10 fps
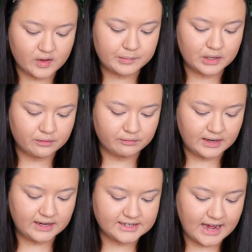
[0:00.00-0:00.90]
So I'm going to
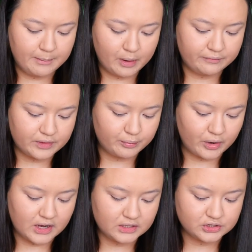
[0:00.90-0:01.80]
really tap off the
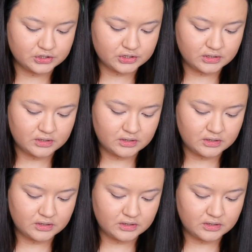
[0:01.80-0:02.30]
brush,